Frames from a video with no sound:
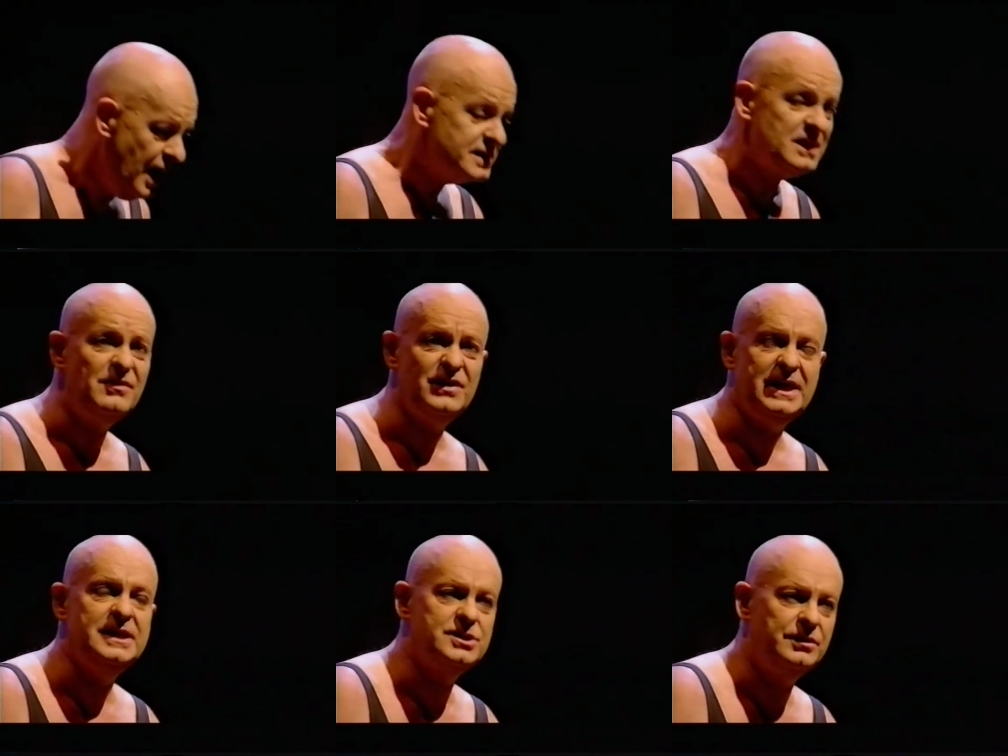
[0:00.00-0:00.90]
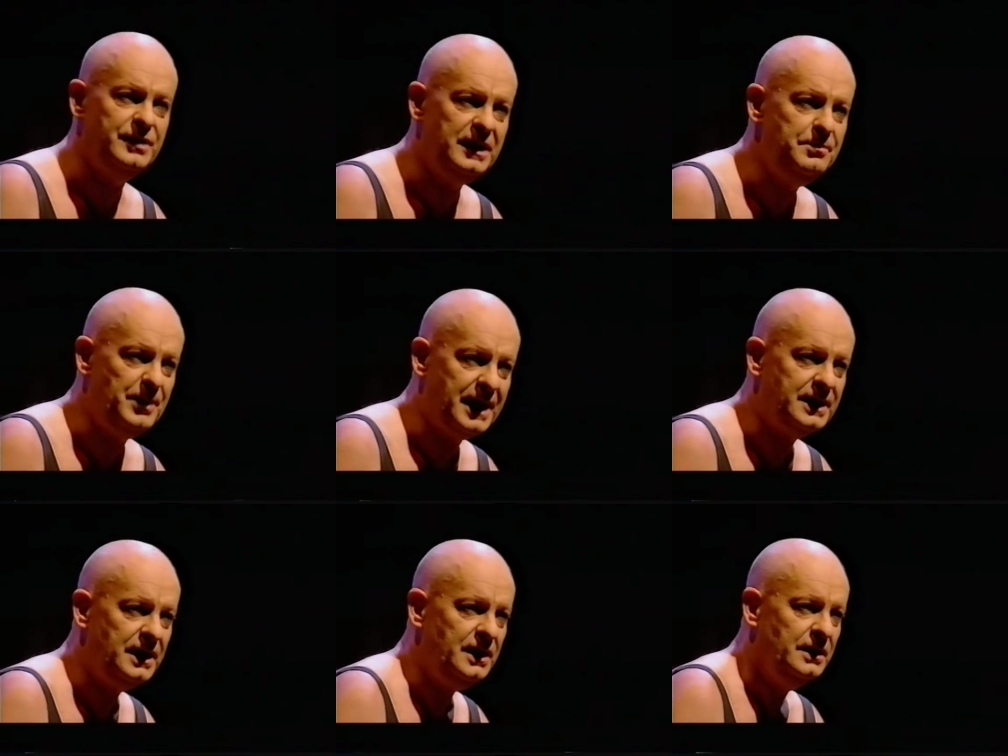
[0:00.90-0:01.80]
Some of the kids are really
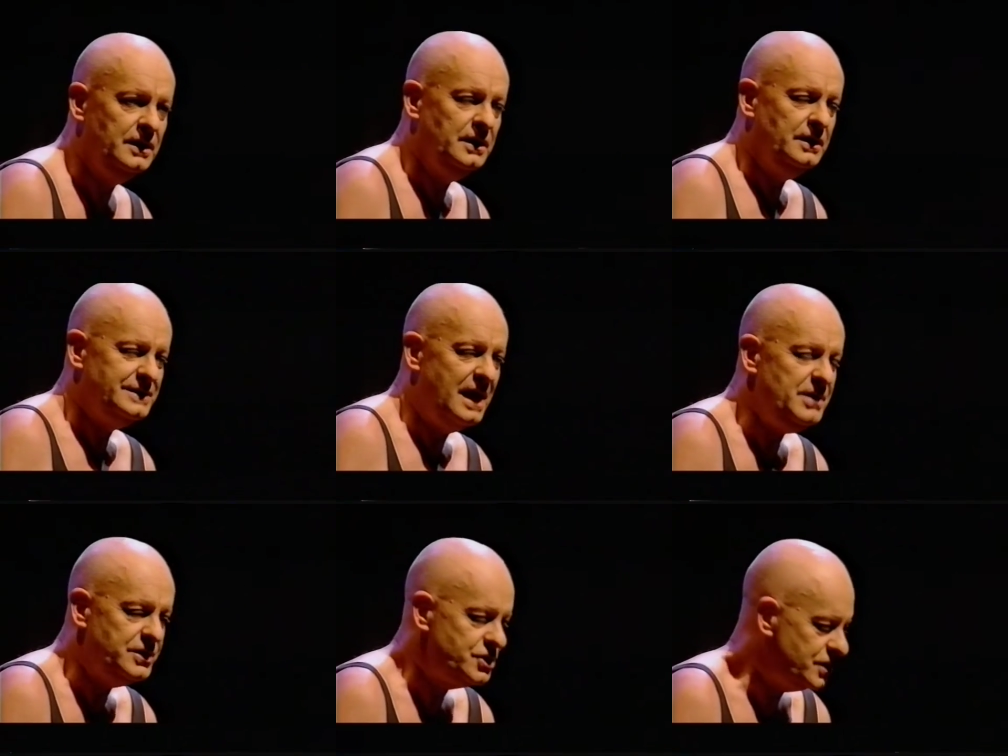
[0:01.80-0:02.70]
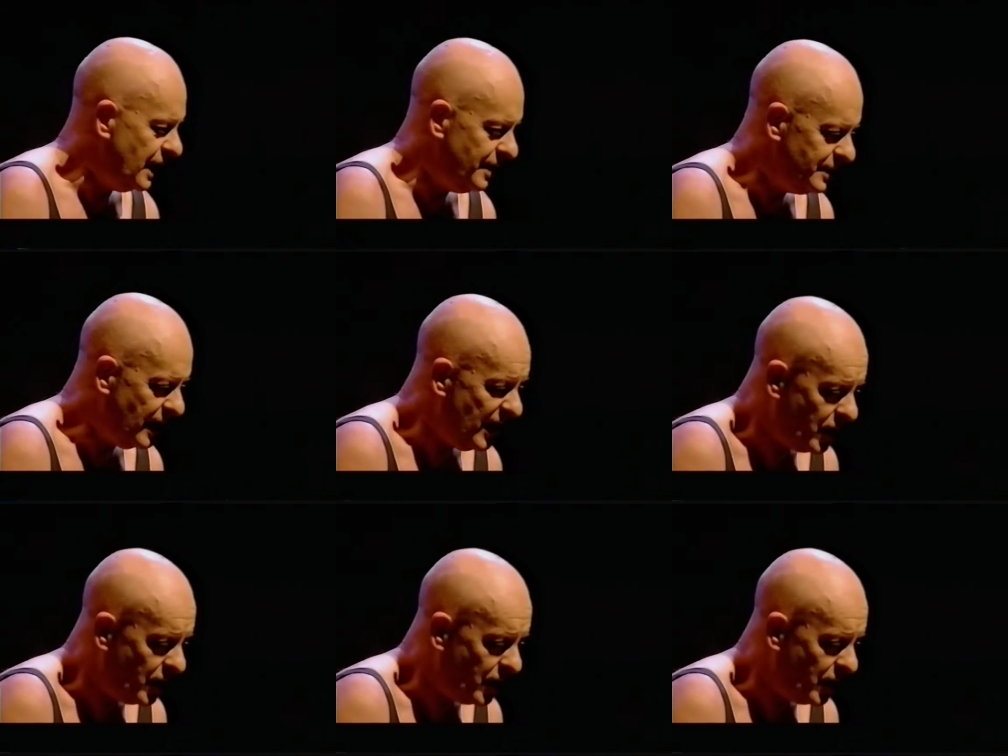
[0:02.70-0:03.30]
badly damaged, and they